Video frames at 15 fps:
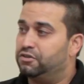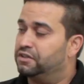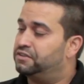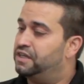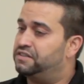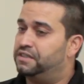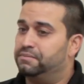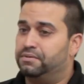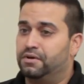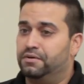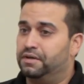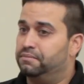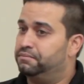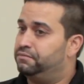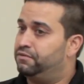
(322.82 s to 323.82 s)
drug testing
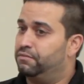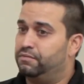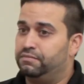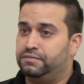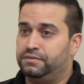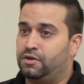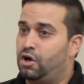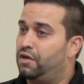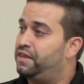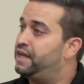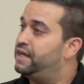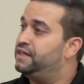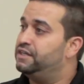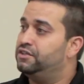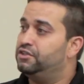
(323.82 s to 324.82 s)
program. From all
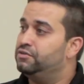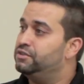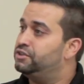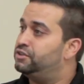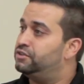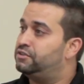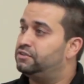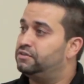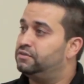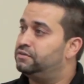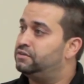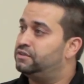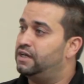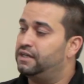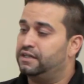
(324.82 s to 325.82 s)
they need to do is just
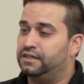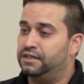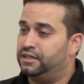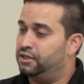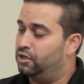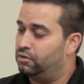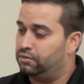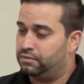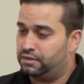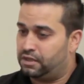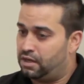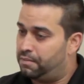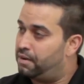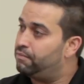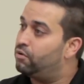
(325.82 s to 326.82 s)

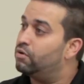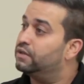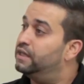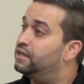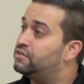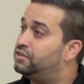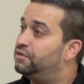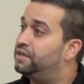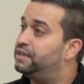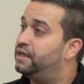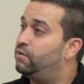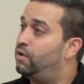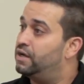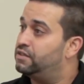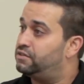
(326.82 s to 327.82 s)
come on board, let us know that
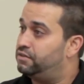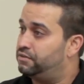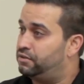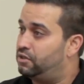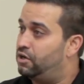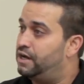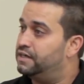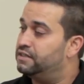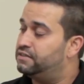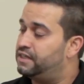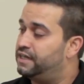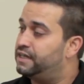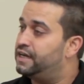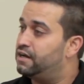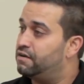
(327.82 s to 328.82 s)
they want us to go ahead and
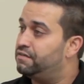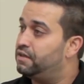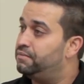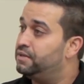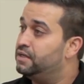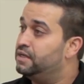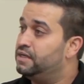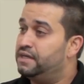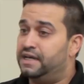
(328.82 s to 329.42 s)
take care of them,